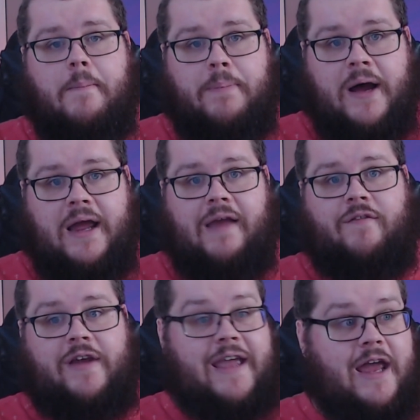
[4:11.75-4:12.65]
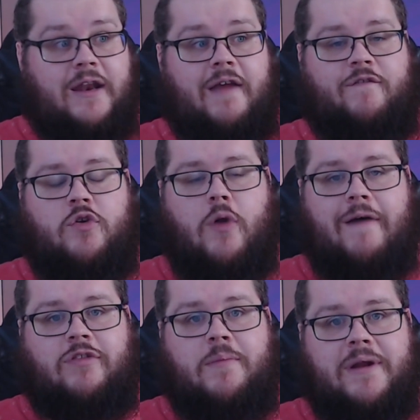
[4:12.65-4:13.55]
But if you
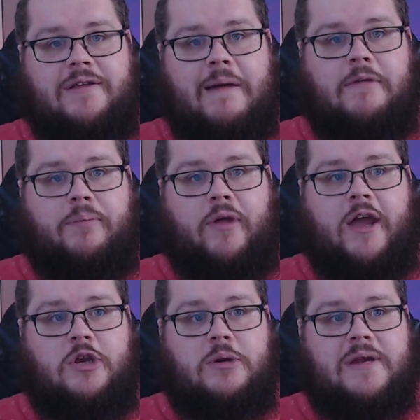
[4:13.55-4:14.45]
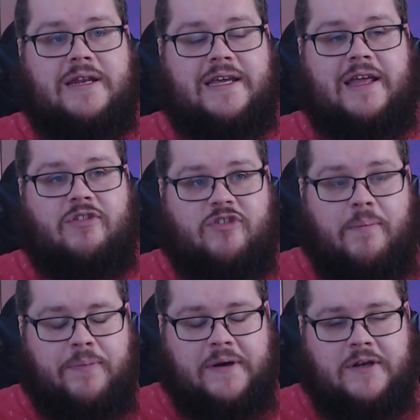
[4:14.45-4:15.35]
have limited time to play and you need to get
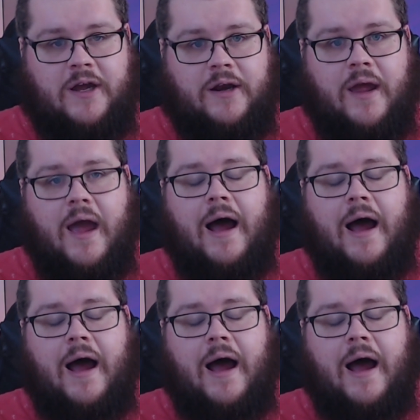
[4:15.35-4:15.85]
something done,